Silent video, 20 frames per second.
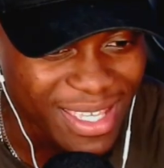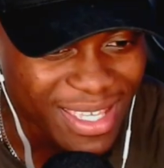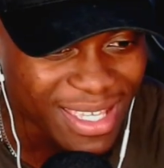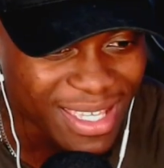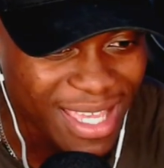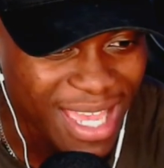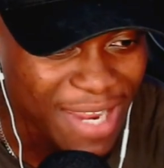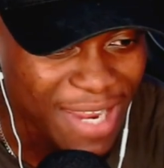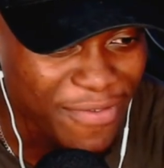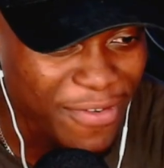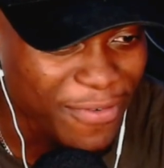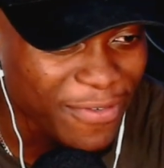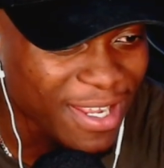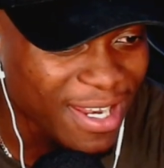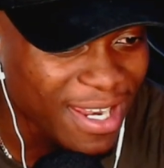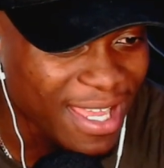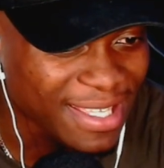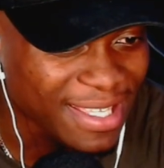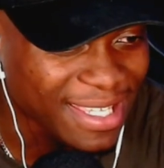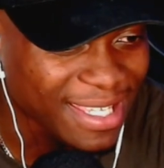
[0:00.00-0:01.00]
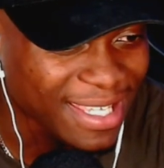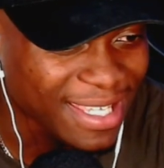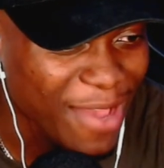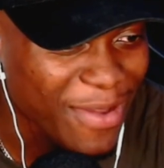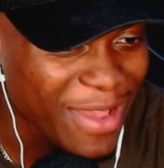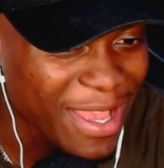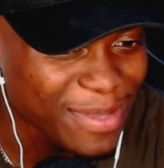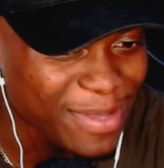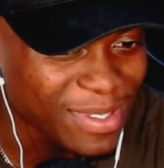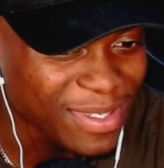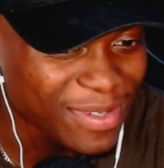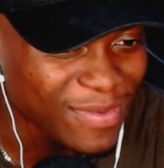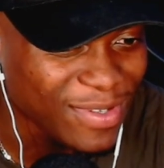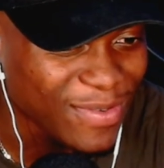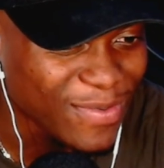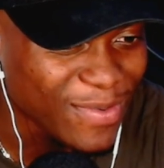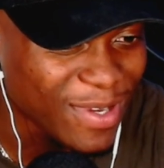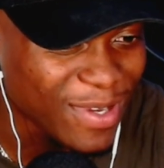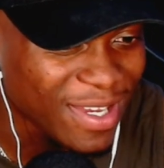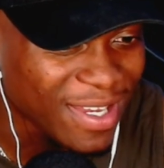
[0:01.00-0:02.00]
I never realized how handsome
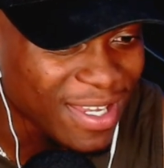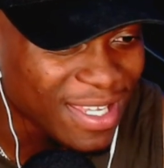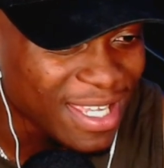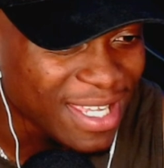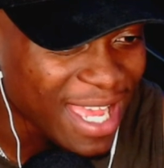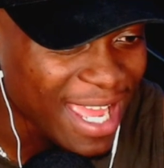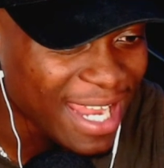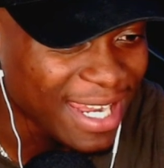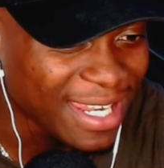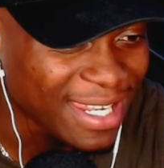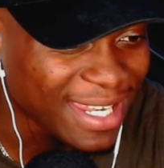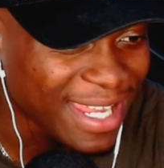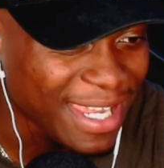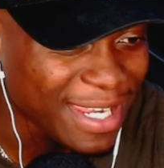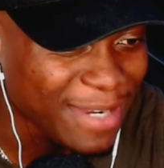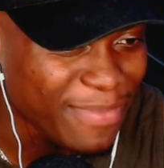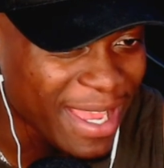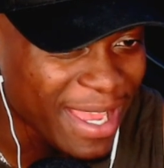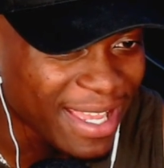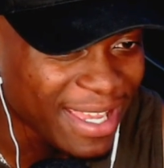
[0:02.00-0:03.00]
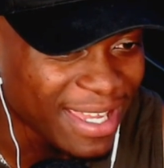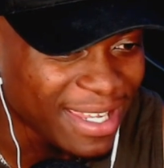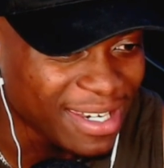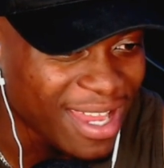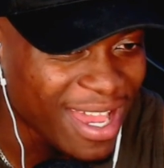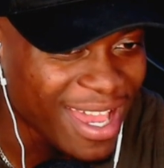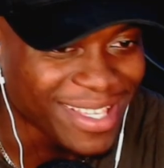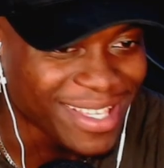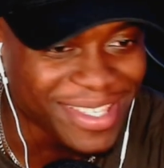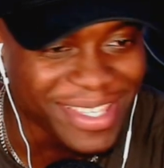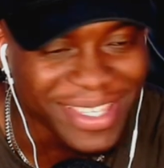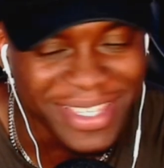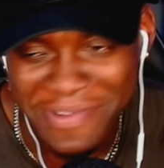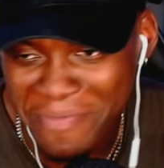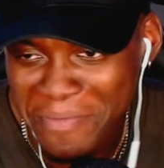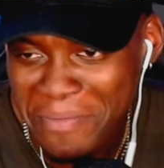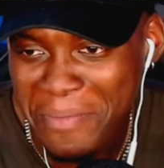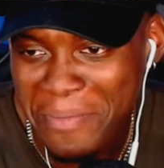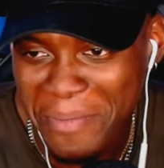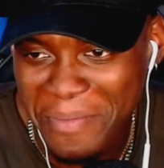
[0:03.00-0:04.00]
you are and laid back and nice.
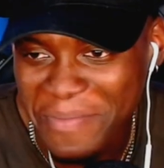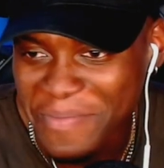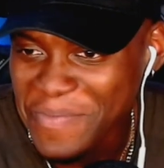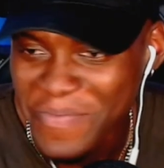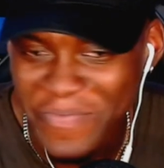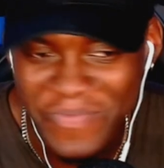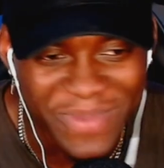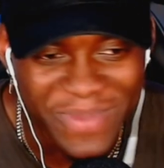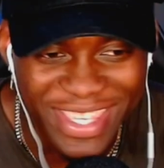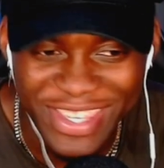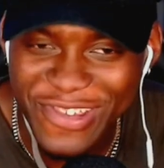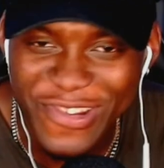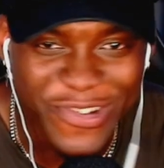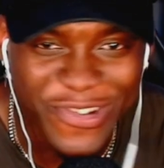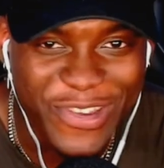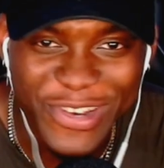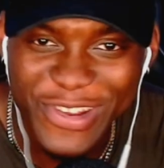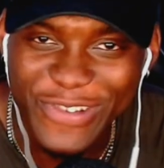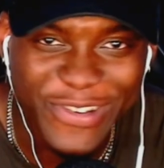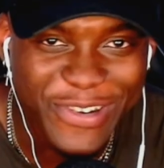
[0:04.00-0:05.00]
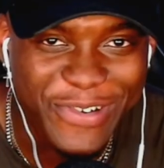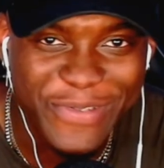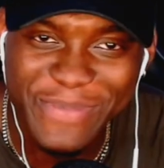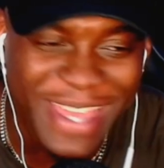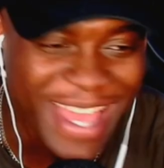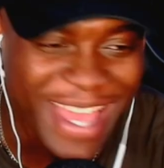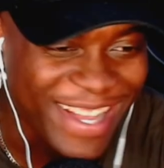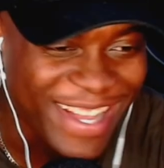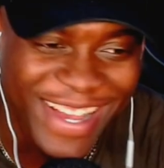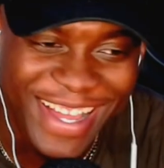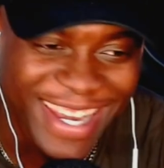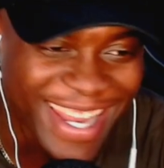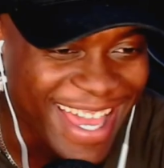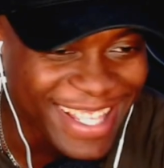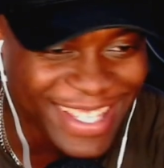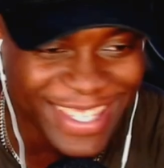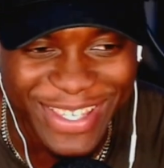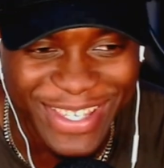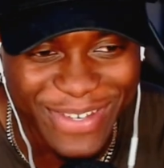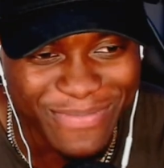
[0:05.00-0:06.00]
You don't know the real me, I can't lie
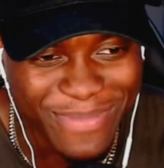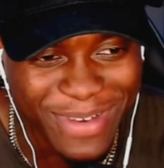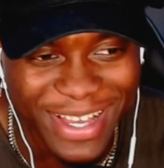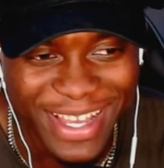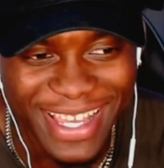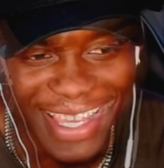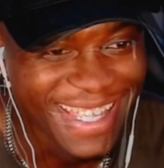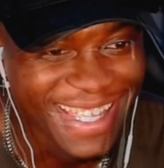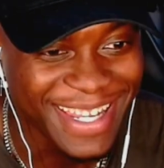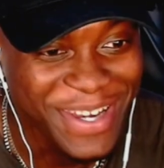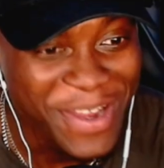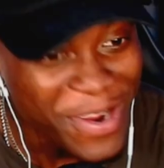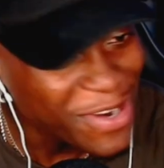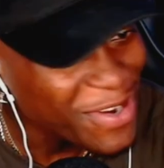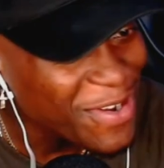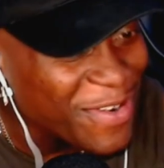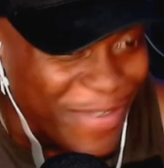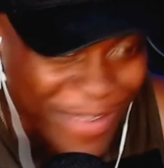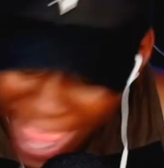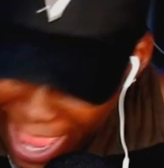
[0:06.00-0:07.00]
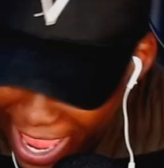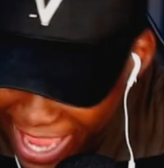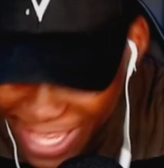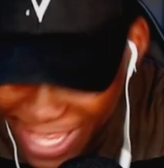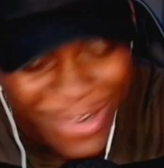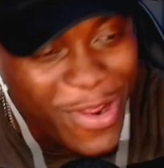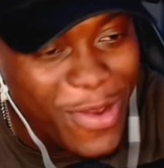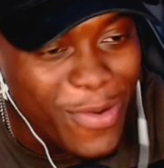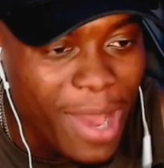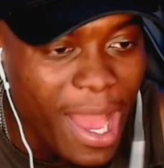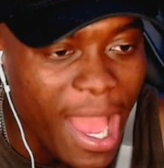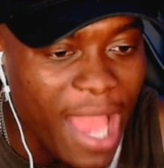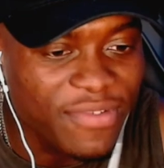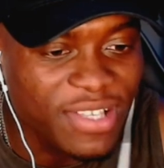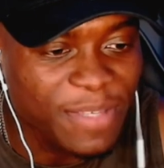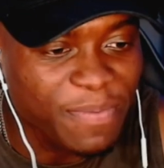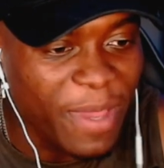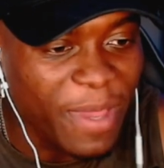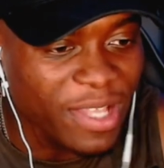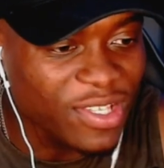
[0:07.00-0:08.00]
to you, but... No, hey, you know what? I
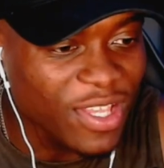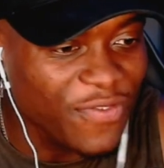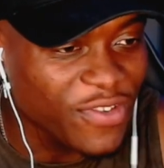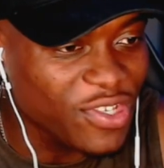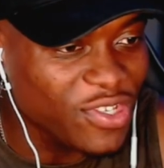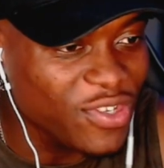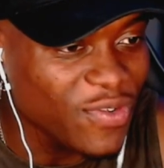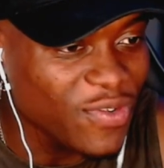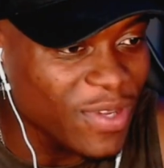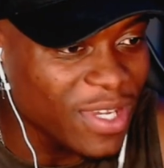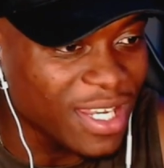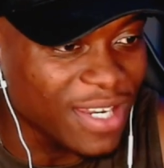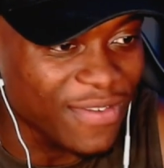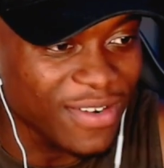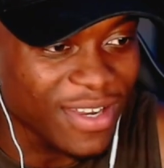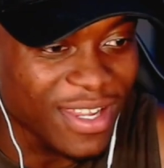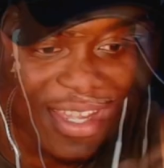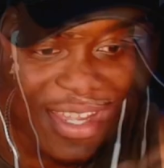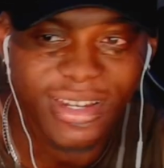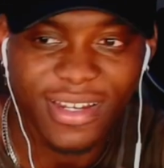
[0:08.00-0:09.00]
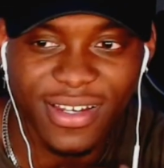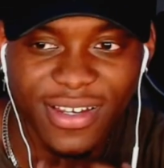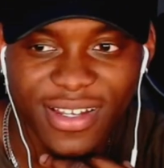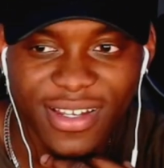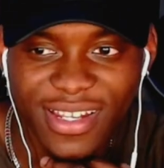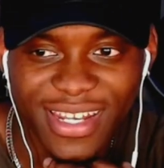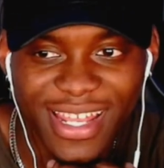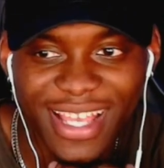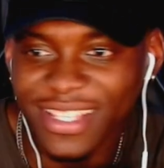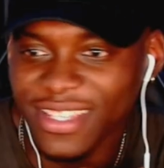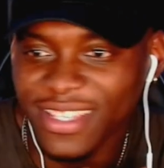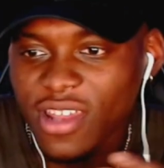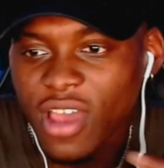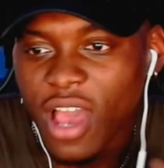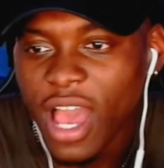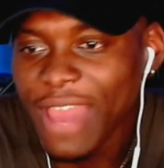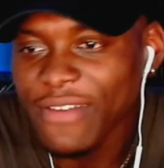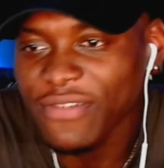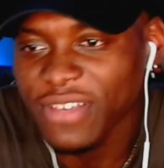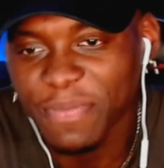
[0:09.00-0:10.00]
respect her for shooting. That's... No,
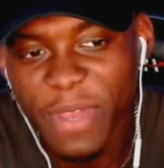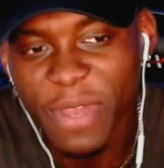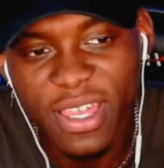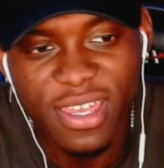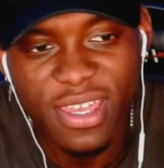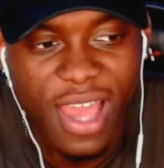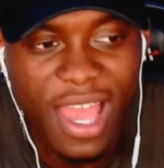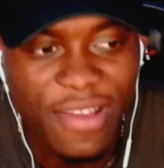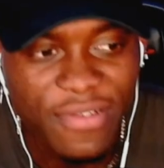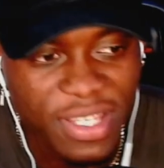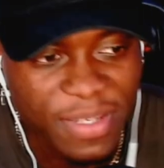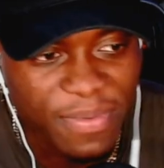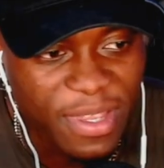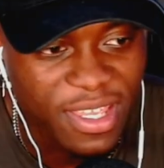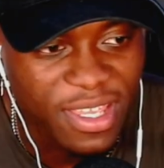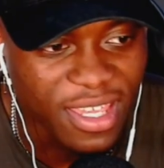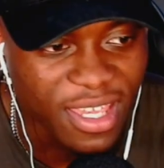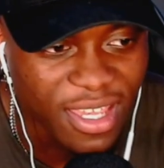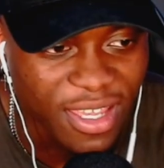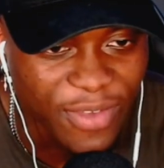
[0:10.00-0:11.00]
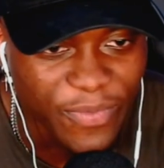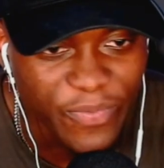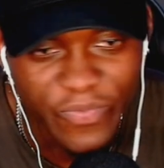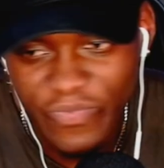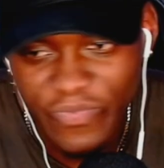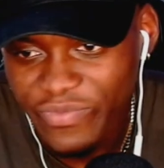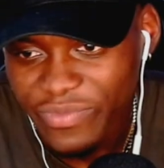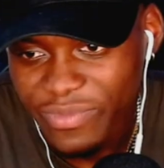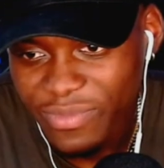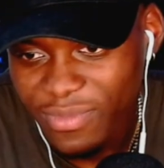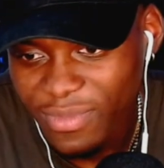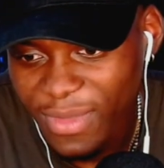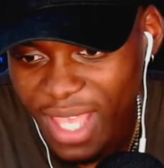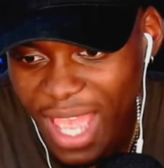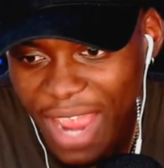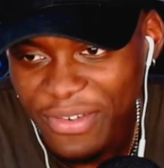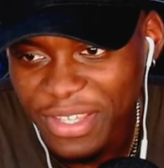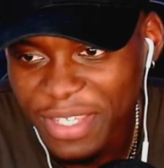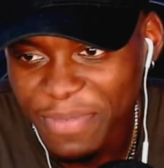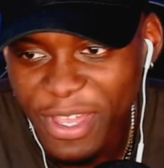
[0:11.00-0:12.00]
I respect it. I respect it.
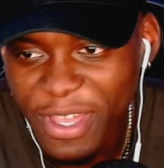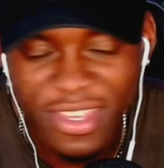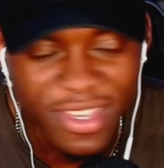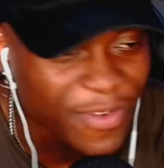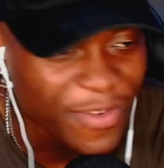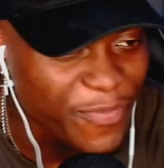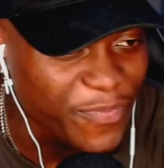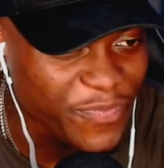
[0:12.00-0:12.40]
I respect it.